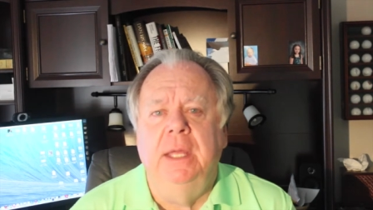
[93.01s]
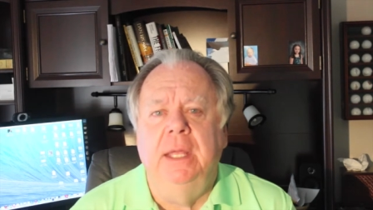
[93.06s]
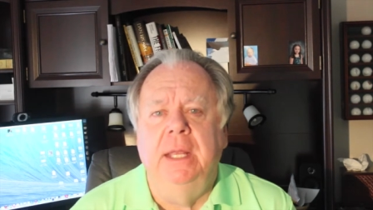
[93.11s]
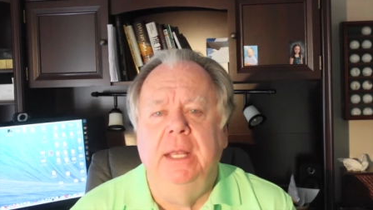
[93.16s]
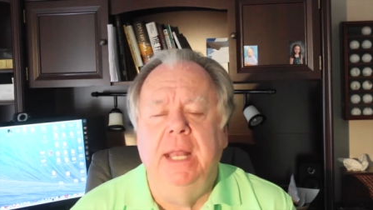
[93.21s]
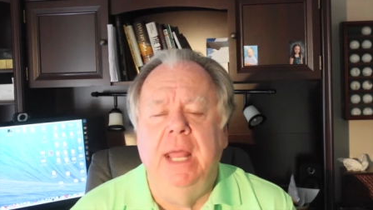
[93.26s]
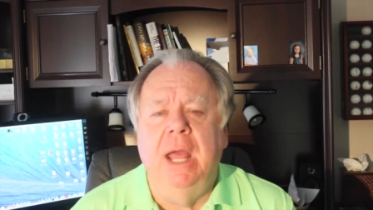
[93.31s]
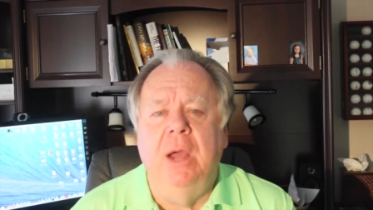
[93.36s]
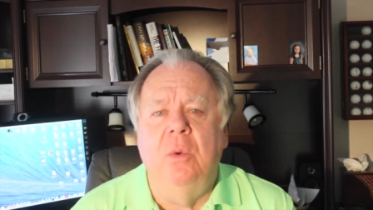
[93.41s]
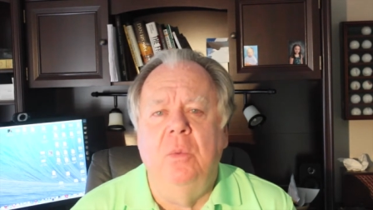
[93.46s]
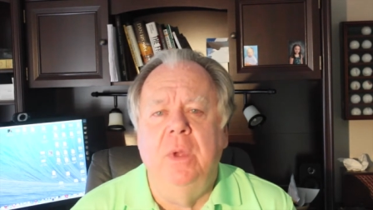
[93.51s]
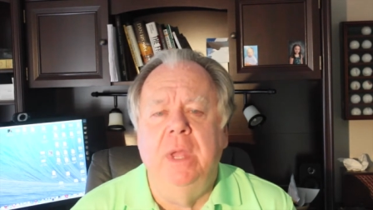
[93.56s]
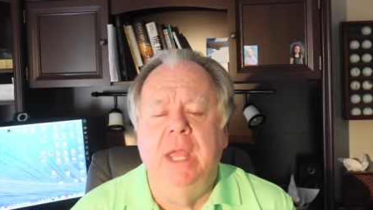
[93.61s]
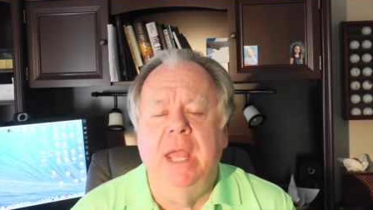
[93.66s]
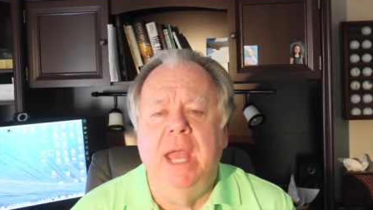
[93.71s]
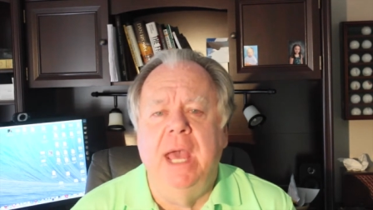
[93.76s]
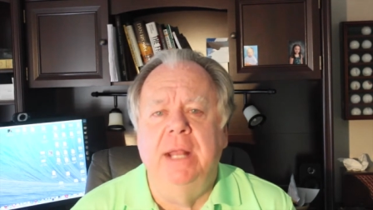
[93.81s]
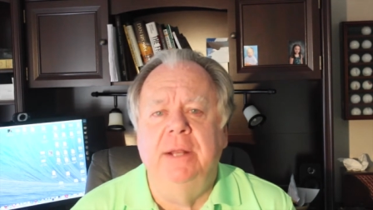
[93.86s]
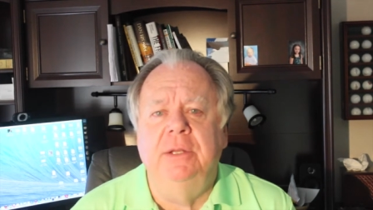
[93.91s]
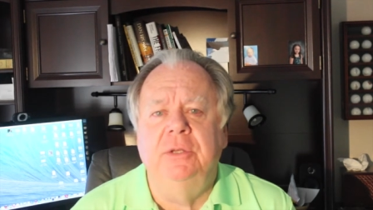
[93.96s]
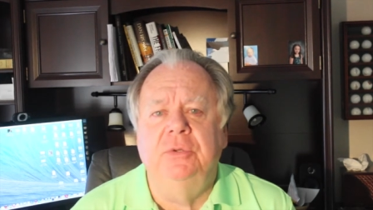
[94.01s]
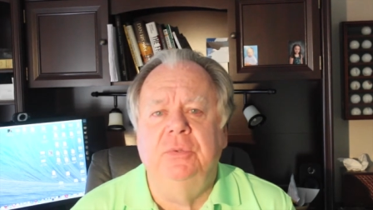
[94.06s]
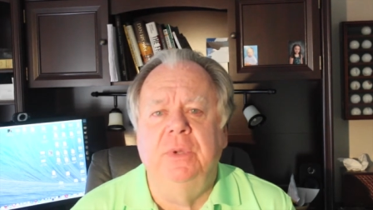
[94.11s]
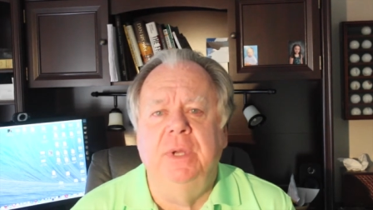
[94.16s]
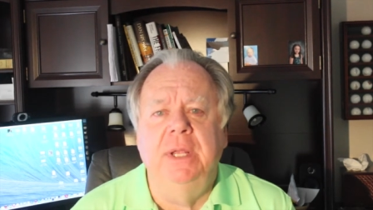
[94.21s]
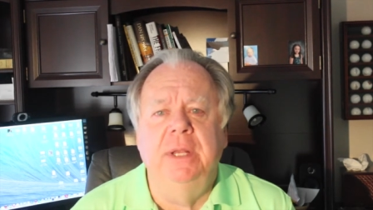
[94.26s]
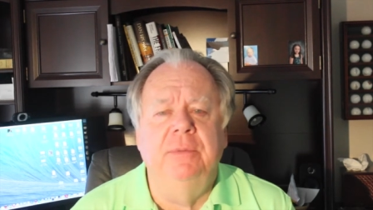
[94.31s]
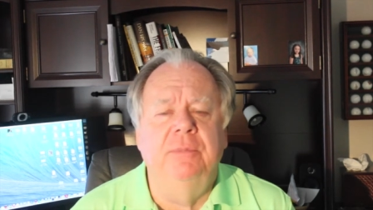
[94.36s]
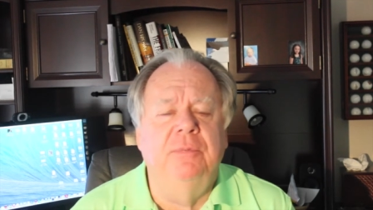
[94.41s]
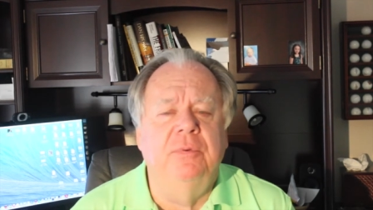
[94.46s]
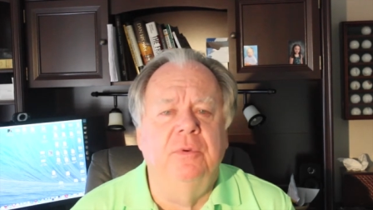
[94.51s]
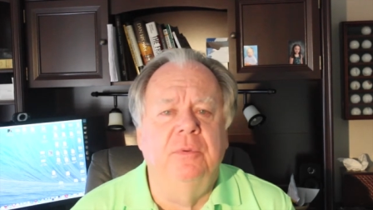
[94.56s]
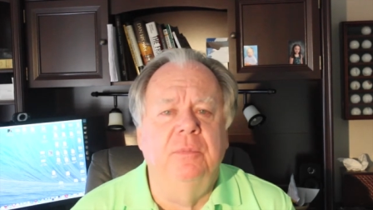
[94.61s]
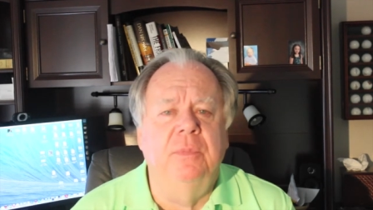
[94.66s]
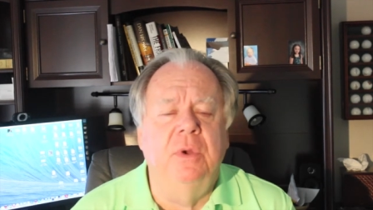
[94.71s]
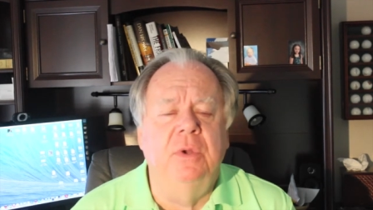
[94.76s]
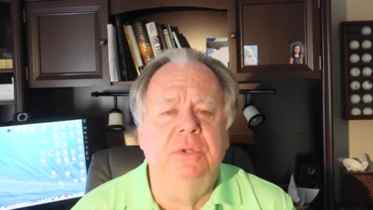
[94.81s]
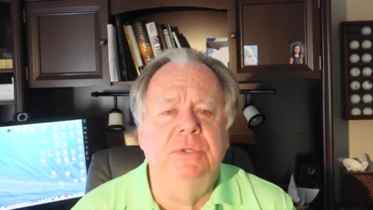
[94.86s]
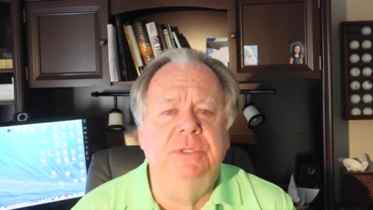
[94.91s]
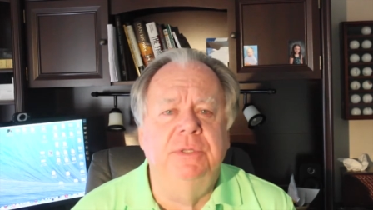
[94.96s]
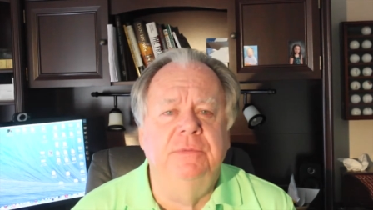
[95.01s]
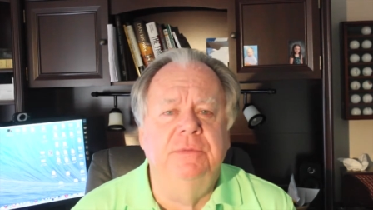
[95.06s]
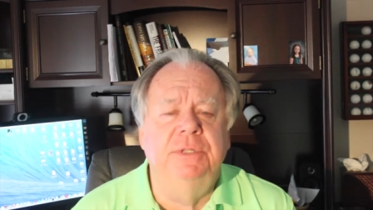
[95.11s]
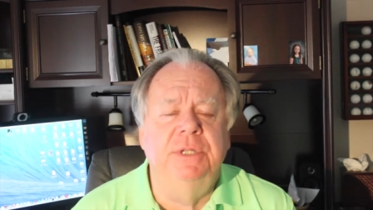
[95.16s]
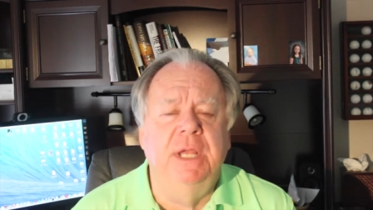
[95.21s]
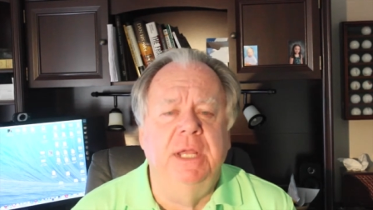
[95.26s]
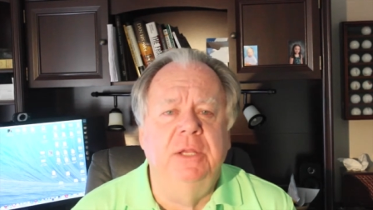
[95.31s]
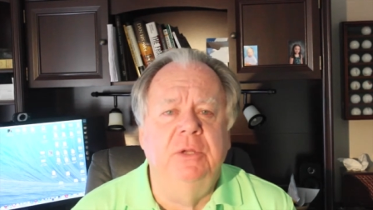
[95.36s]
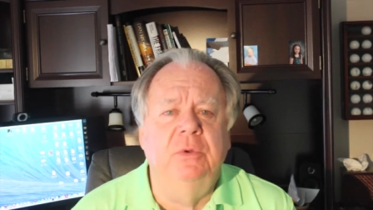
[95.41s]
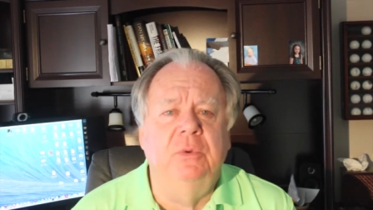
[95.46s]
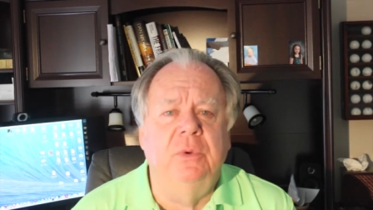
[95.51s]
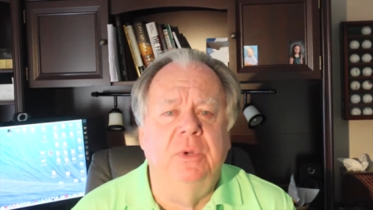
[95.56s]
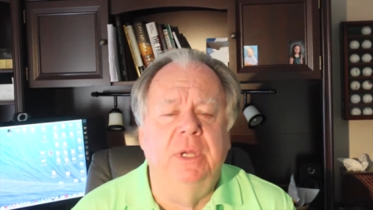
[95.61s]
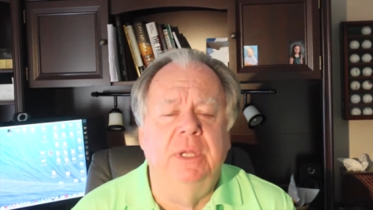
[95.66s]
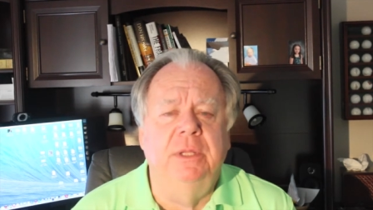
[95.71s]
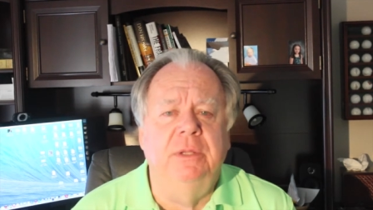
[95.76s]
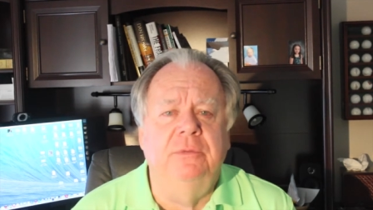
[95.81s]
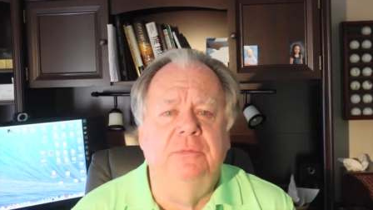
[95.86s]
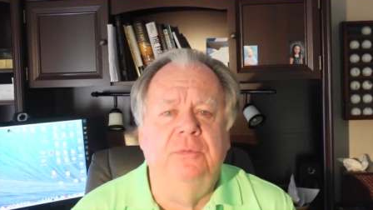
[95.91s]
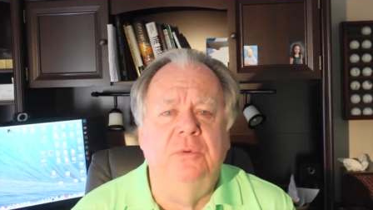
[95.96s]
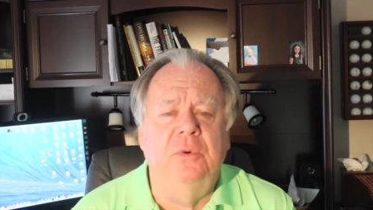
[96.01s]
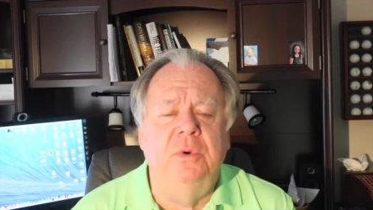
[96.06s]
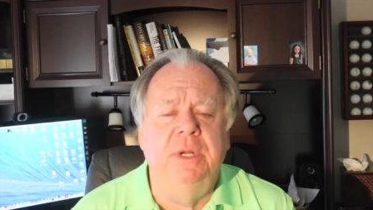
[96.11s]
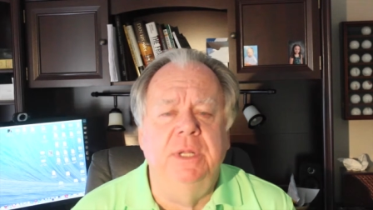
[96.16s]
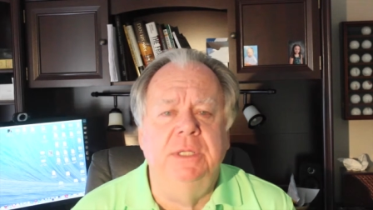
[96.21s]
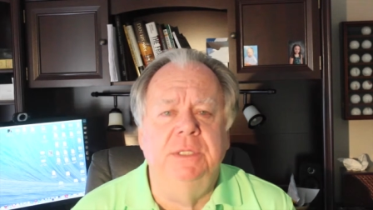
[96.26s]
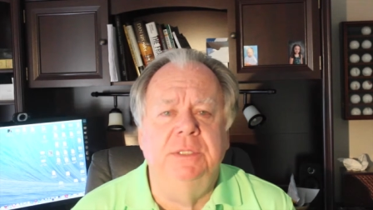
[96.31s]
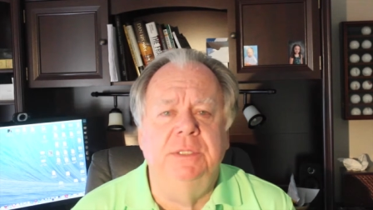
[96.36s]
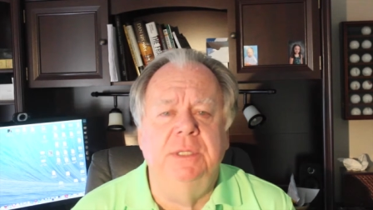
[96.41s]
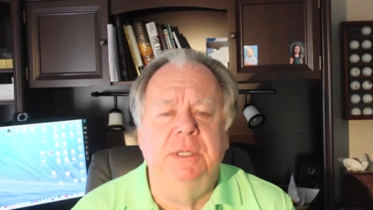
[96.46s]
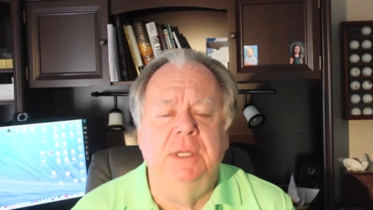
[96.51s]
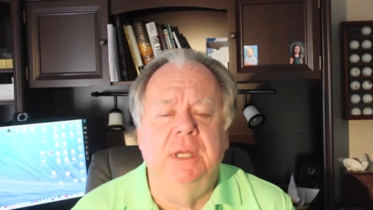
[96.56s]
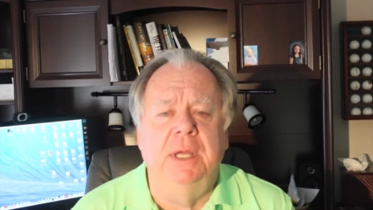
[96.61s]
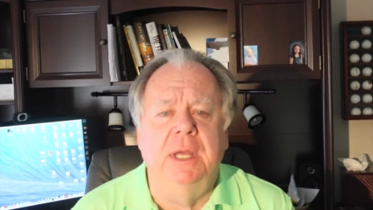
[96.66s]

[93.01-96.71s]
Uh, now we had a trade for most of January in the 40s.